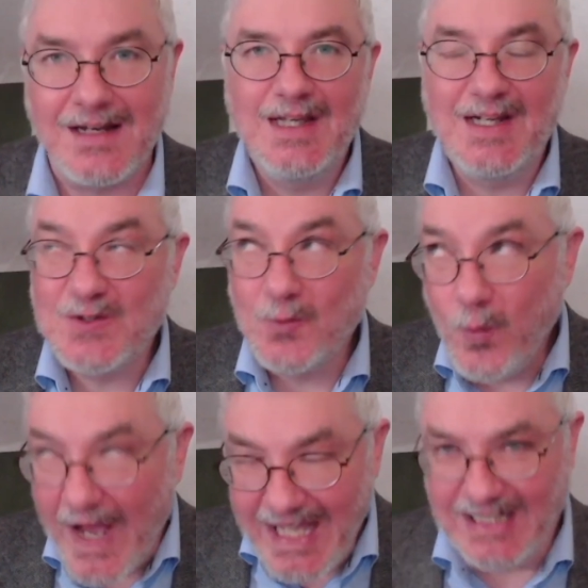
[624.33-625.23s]
It is a
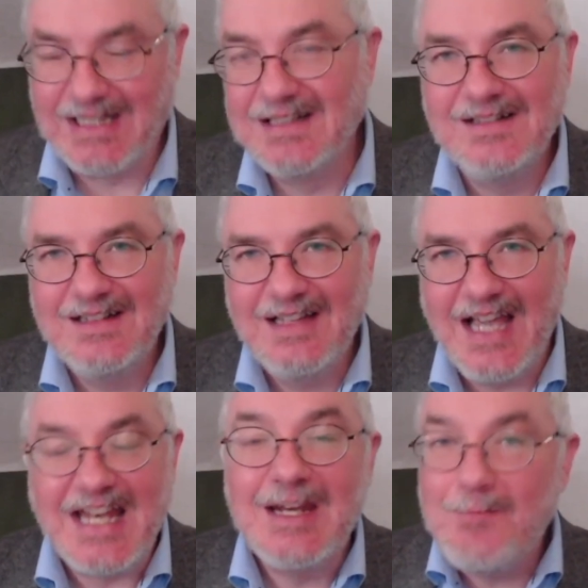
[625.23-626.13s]
wail
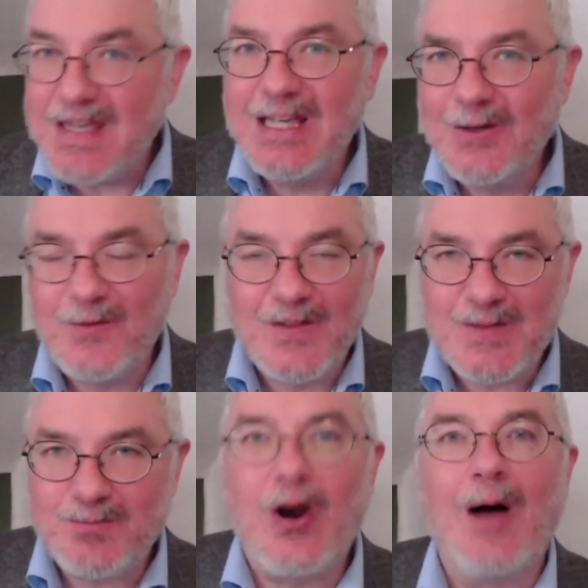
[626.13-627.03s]
and an appeal for this
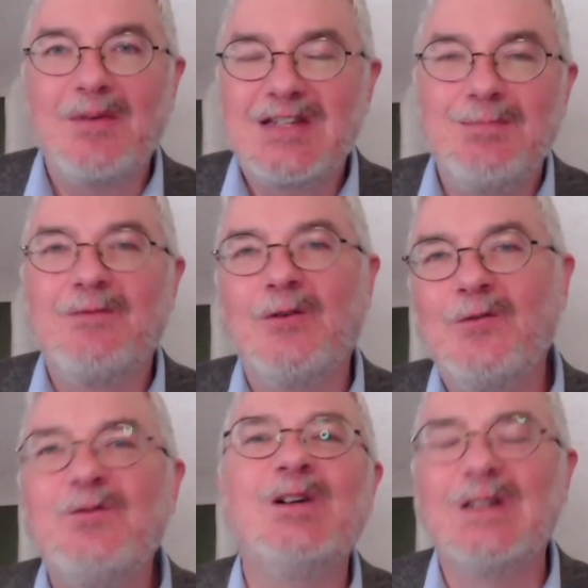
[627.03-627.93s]
promise to be
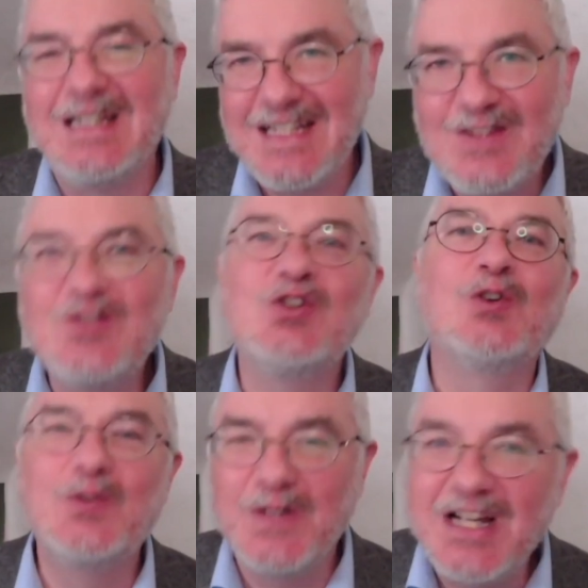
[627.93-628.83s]
fulfilled in his
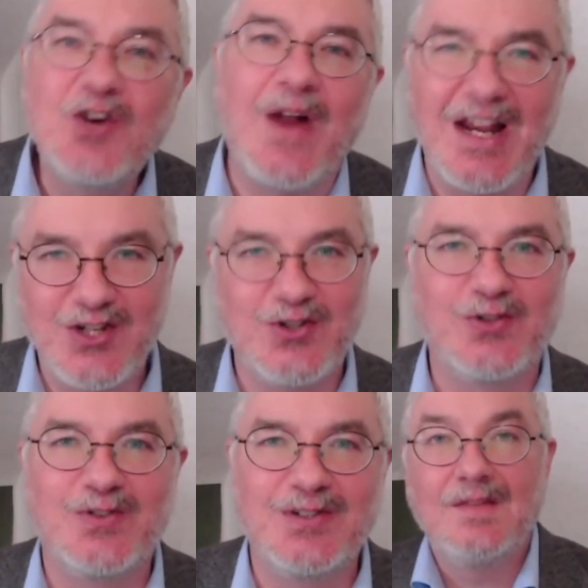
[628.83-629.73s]
children and grandchildren.